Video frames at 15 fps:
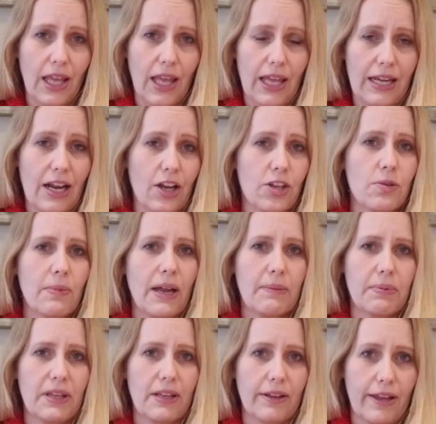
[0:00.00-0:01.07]
Now, you might
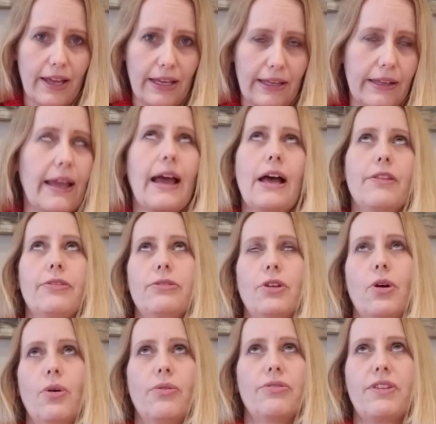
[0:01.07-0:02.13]
be like, yeah,
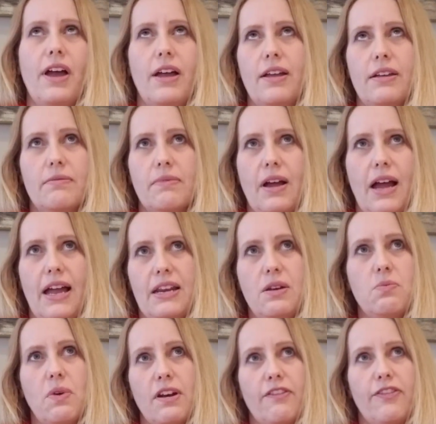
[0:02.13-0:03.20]
no, I didn't
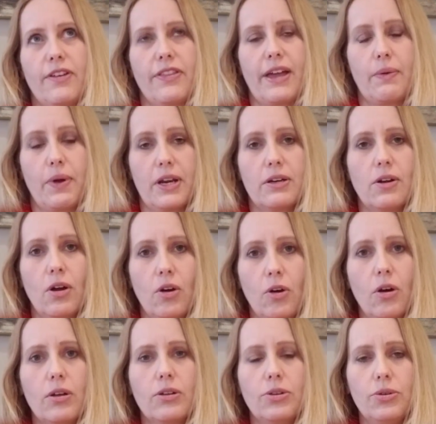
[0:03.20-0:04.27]
want to feel that way.
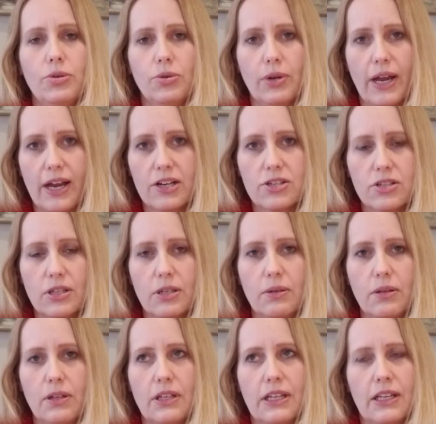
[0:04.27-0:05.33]
No, you
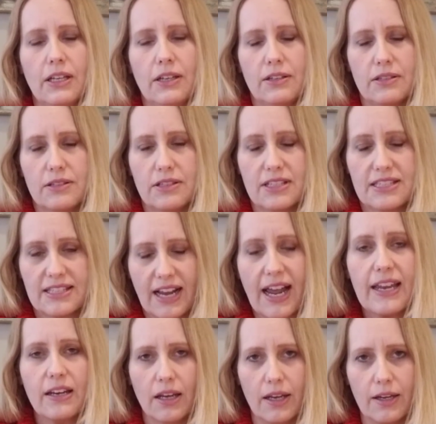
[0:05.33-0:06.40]
actually
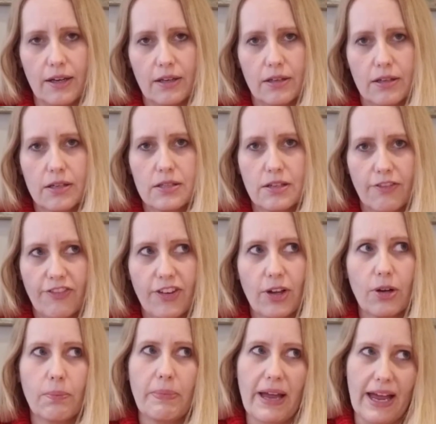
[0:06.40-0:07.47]
decided to
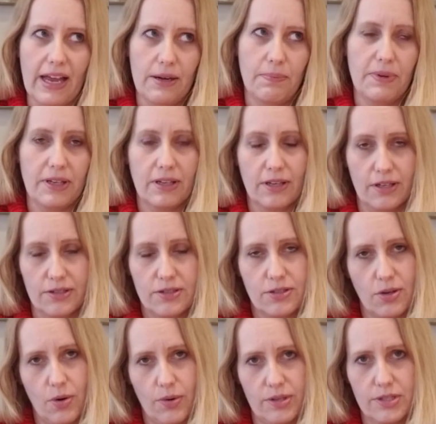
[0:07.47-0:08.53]
feel bad because
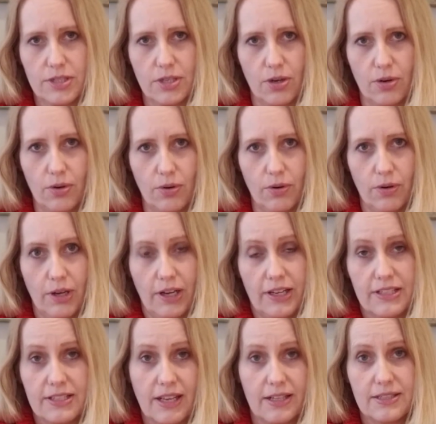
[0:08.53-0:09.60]
so and so
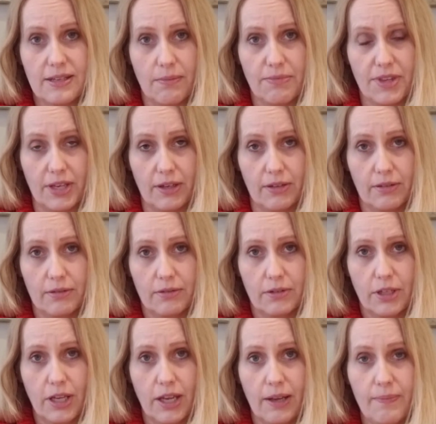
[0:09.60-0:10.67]
said something,
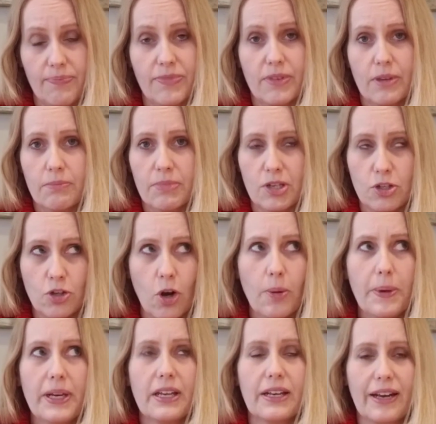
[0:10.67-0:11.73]
okay? But
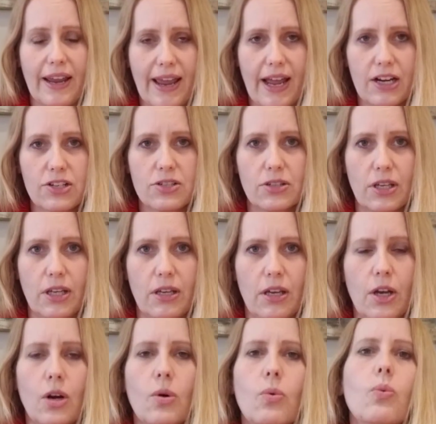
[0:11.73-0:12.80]
nobody can actually
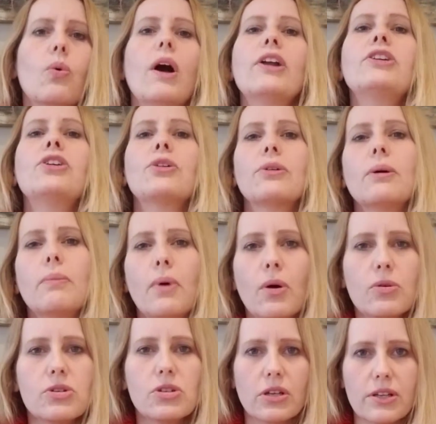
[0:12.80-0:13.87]
run your
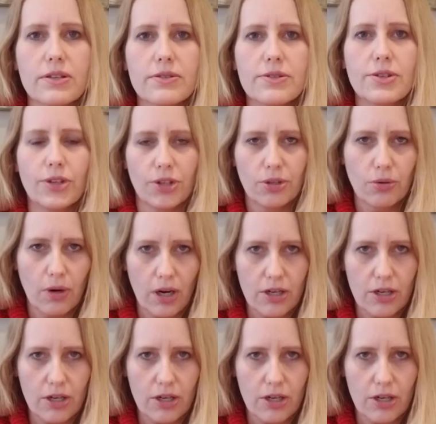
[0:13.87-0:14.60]
emotions. You are in